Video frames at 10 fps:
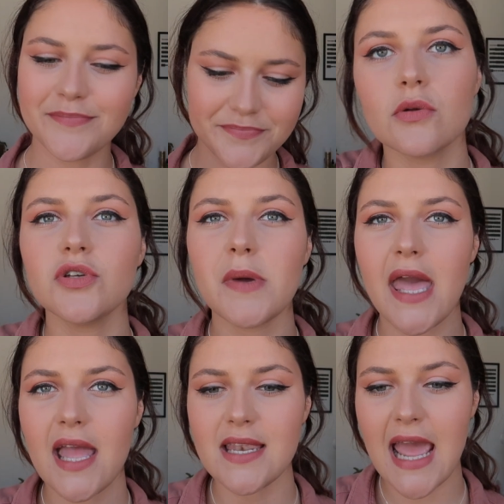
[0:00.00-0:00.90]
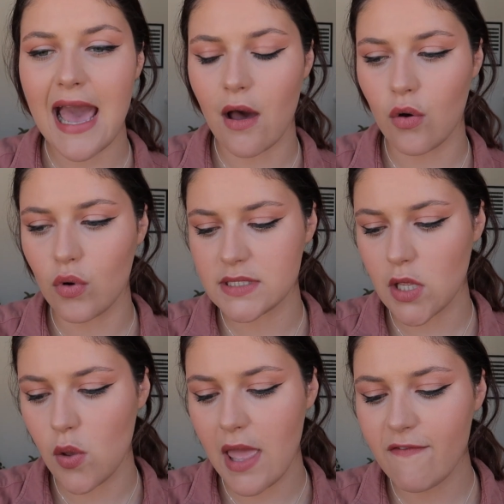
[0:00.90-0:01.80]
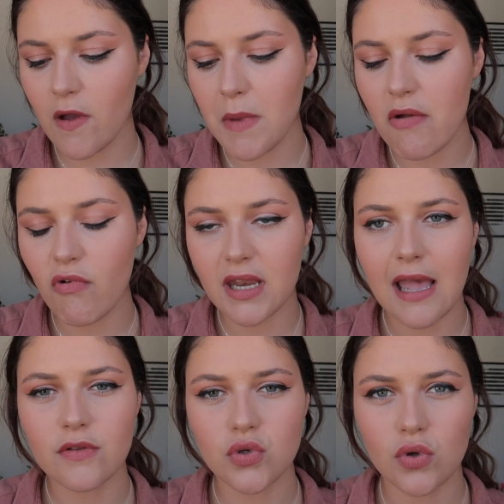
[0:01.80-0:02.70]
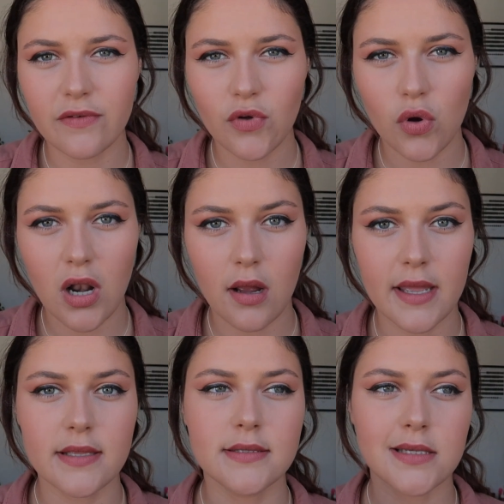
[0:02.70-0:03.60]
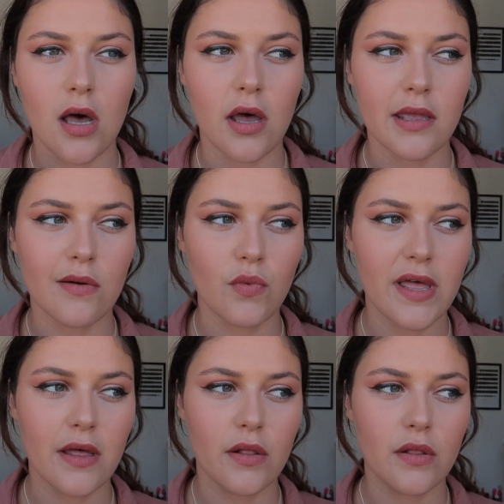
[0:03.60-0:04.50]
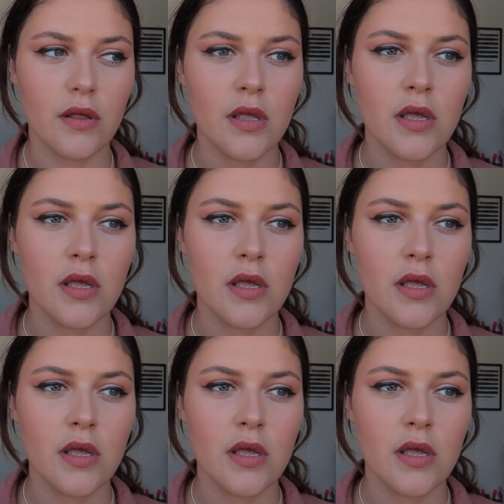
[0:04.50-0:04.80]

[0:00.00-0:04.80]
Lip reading: So I'll do my hair now. So if I'm like running out the door and I've got clients, I will